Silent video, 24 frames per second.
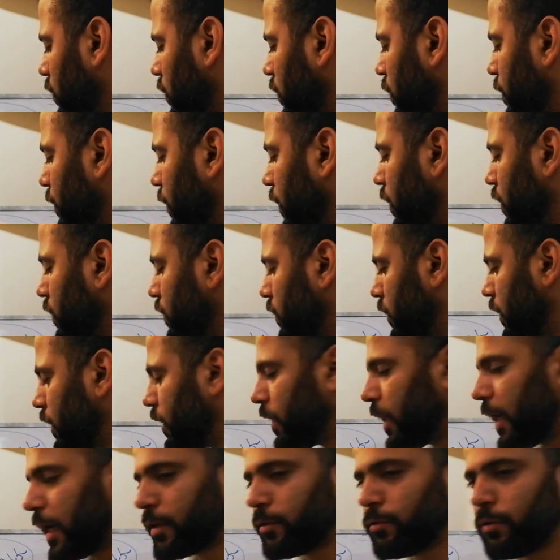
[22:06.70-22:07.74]
because
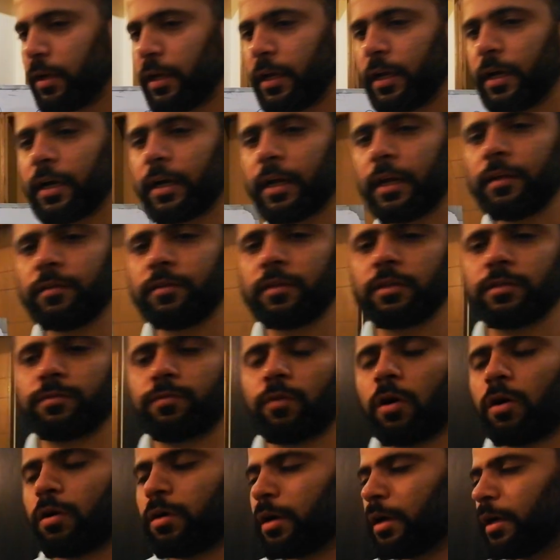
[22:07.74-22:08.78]
it actually increases
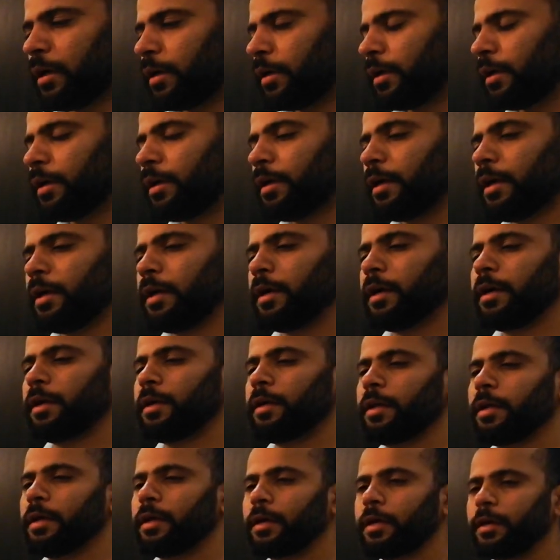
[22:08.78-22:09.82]

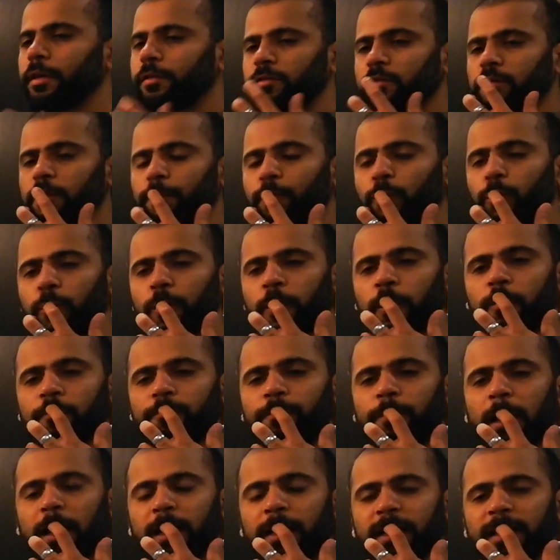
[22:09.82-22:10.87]
it increases the pooling
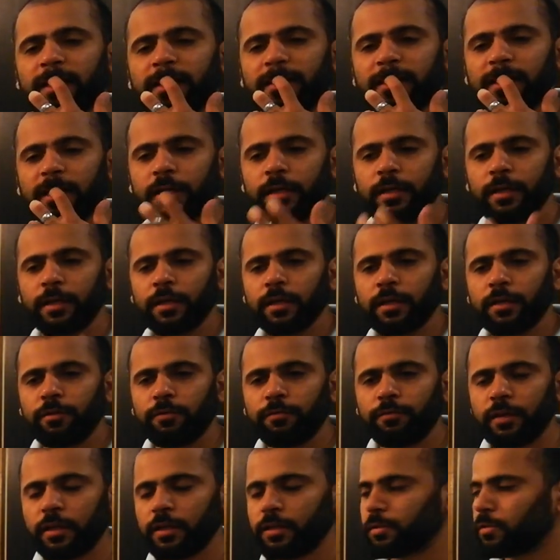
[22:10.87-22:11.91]
of blood in the
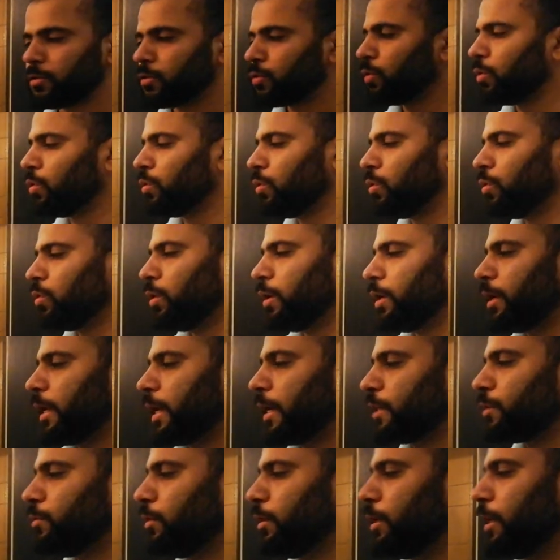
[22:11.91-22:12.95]
veins. So it
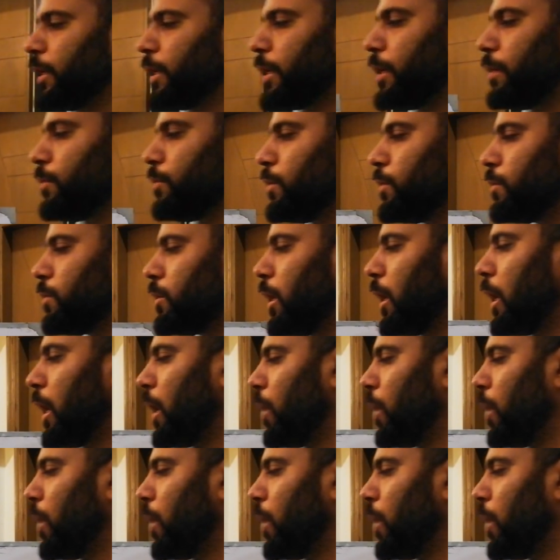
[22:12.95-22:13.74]
actually decreases the